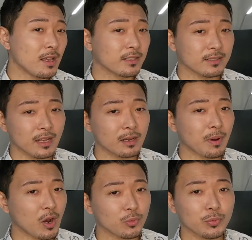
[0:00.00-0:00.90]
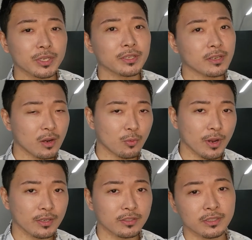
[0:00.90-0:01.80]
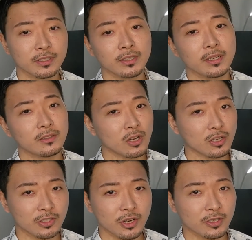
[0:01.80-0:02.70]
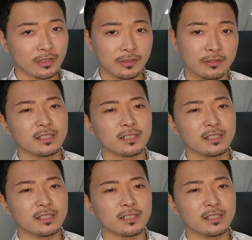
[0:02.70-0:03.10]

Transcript: It's not powdery, not waxy, not chalky.